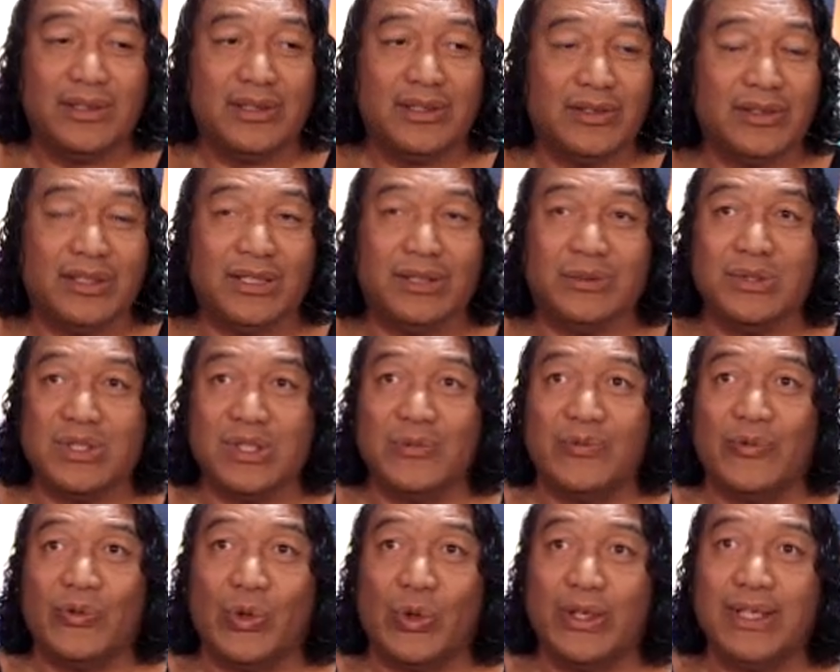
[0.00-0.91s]
There is the
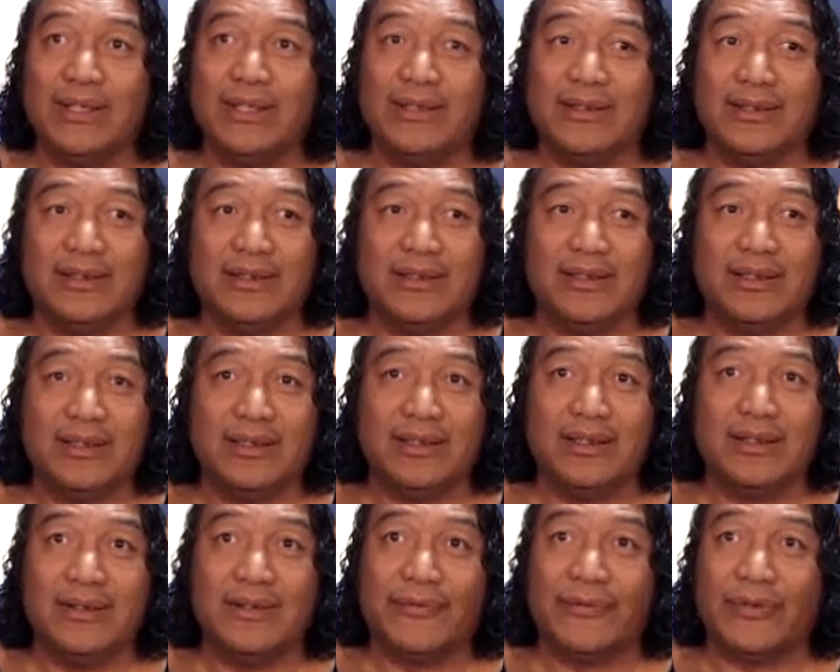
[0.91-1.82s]
void,
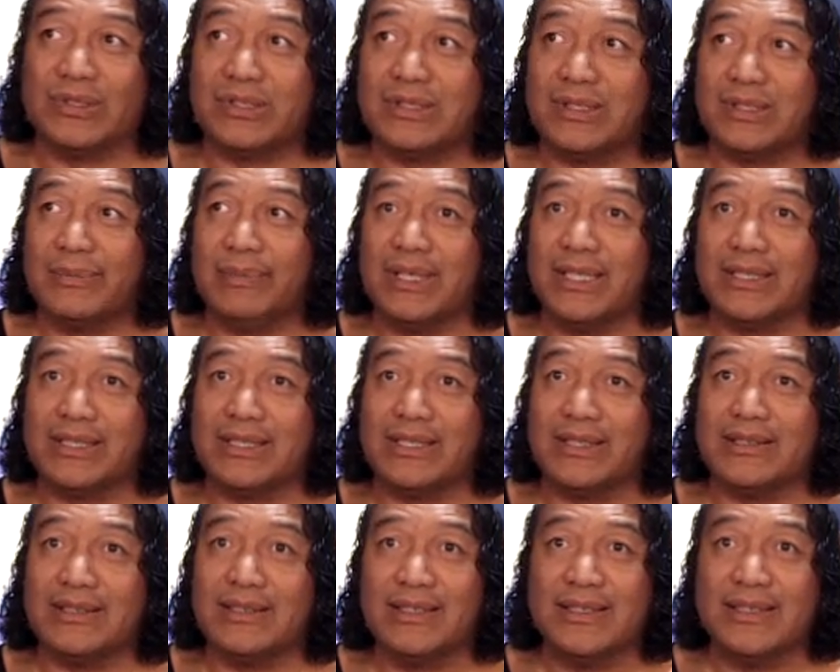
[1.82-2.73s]
first
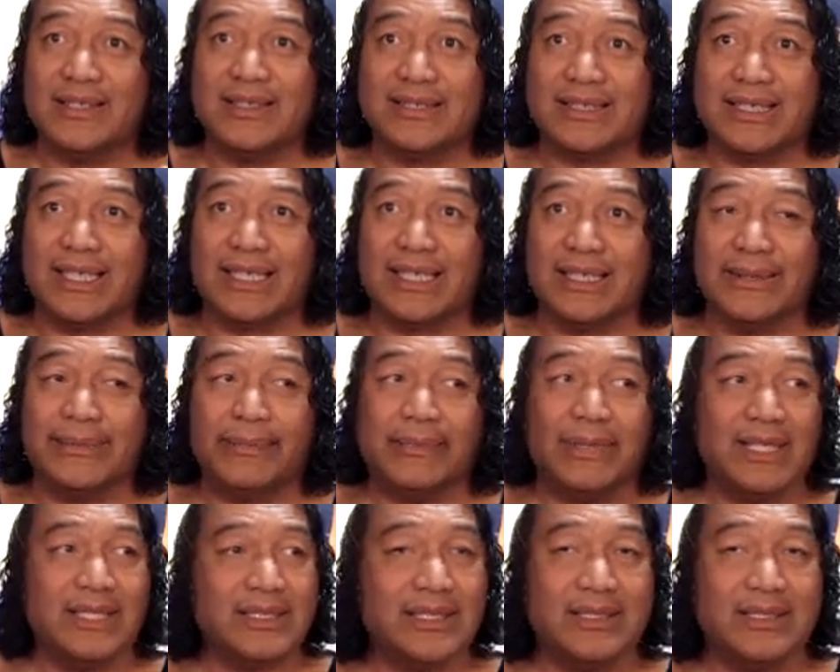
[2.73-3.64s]
dimension, second
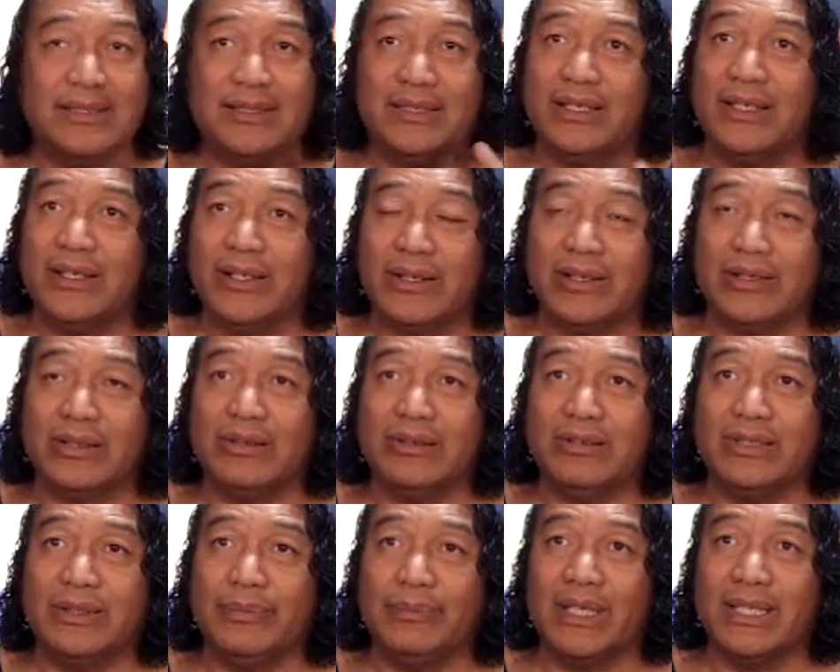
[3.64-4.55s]
dimension,
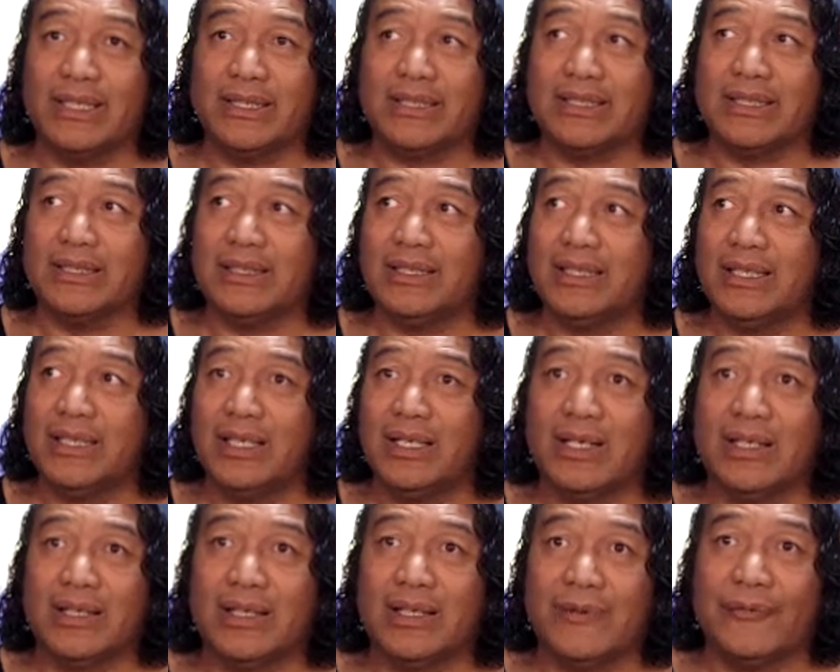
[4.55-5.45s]
third dimension.
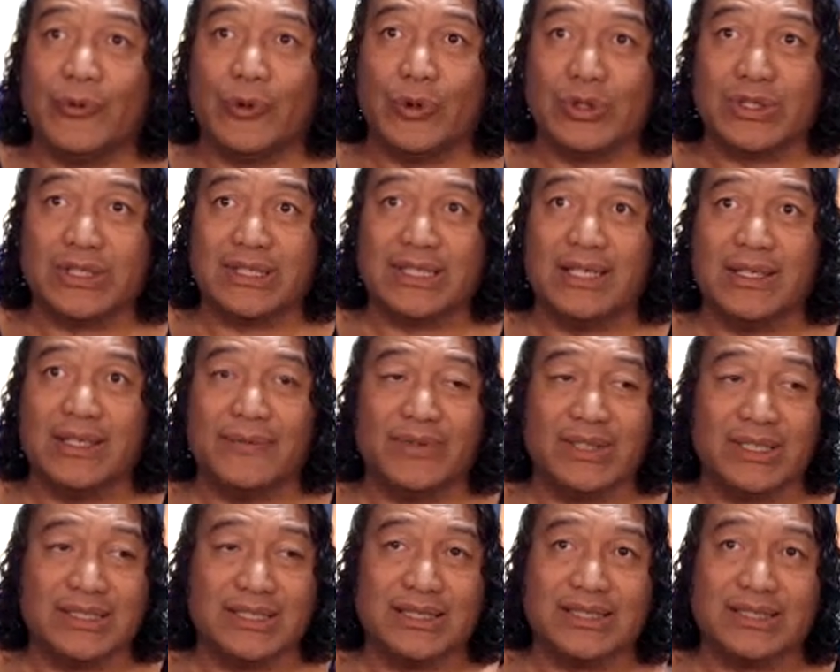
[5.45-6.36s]
The fourth state of
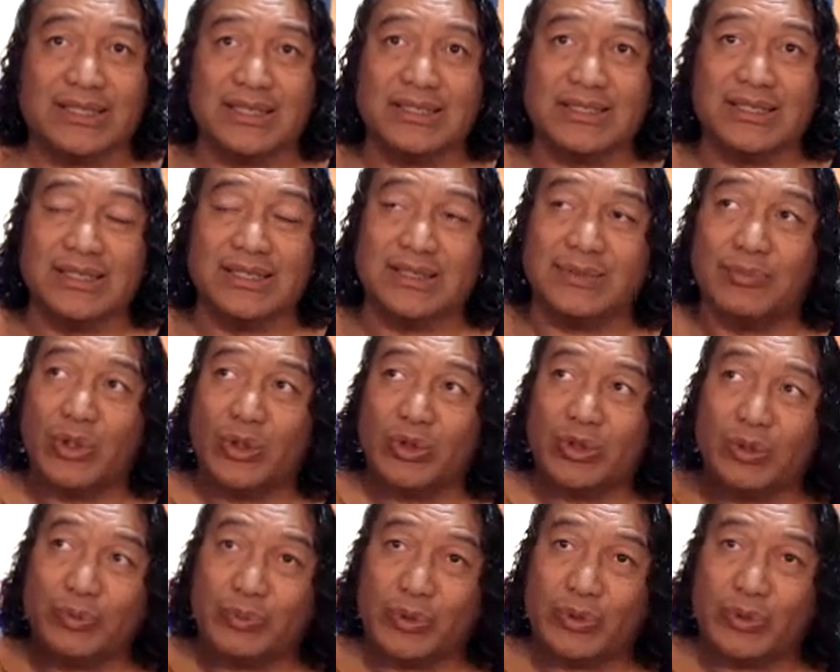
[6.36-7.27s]
existence is
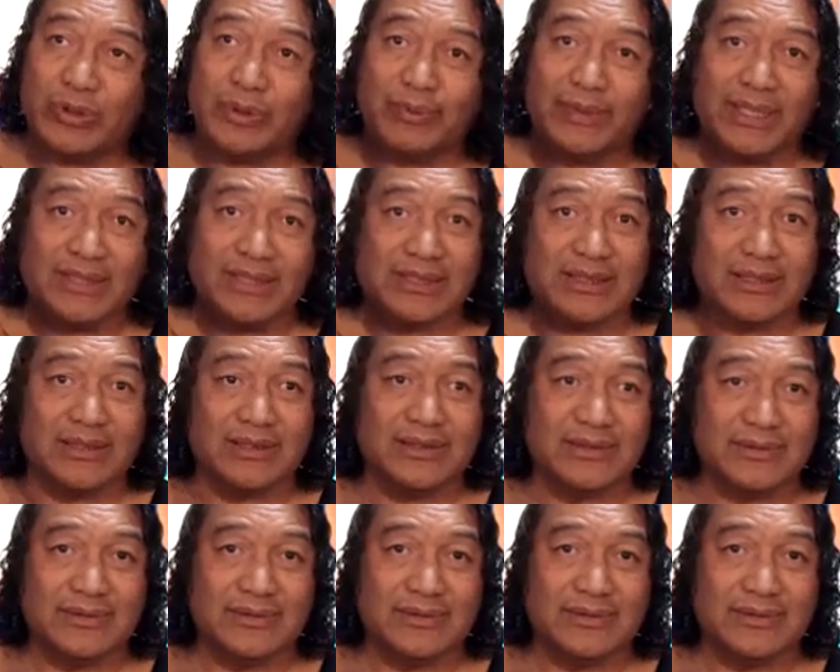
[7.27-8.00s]
multiple dimension.